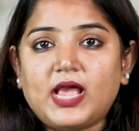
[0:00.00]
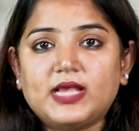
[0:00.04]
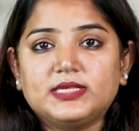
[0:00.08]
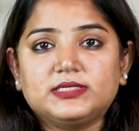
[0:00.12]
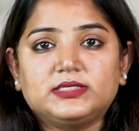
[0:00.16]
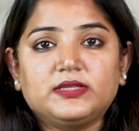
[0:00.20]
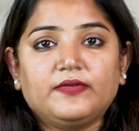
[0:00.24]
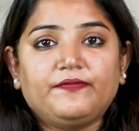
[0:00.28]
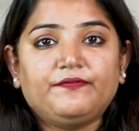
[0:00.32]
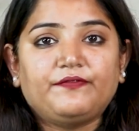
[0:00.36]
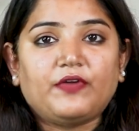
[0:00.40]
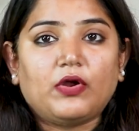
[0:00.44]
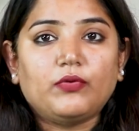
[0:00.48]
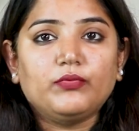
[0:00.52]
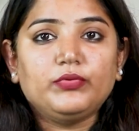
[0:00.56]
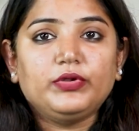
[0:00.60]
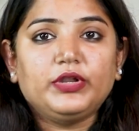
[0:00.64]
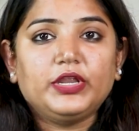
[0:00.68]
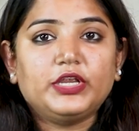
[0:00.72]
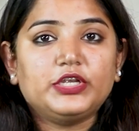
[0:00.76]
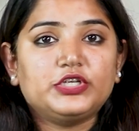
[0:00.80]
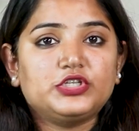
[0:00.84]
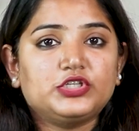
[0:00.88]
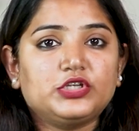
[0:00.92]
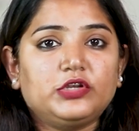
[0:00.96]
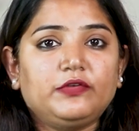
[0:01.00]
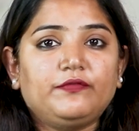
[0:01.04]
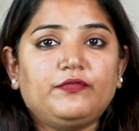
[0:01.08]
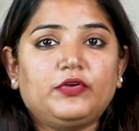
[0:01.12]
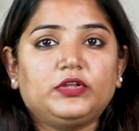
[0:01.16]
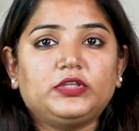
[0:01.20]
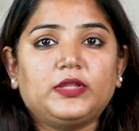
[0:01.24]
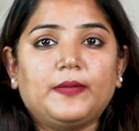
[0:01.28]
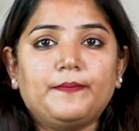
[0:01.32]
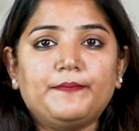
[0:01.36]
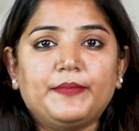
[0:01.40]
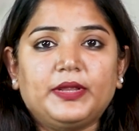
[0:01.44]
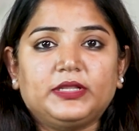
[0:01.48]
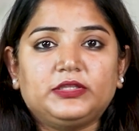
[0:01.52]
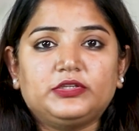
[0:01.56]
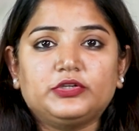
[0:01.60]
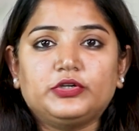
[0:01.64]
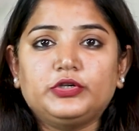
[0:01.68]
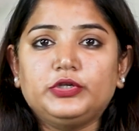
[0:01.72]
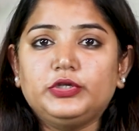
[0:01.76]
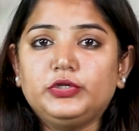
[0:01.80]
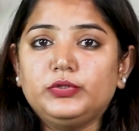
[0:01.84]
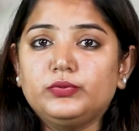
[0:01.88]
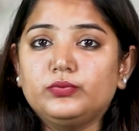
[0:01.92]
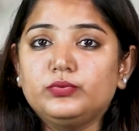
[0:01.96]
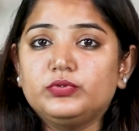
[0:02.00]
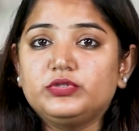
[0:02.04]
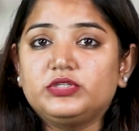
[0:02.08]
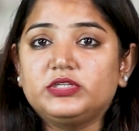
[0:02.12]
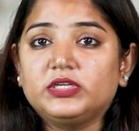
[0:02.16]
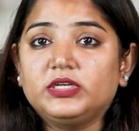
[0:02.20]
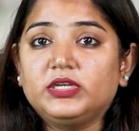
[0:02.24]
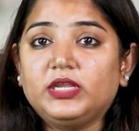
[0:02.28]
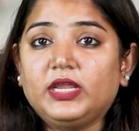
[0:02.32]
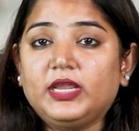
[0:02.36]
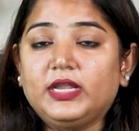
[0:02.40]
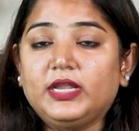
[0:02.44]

as a foundation for the method used in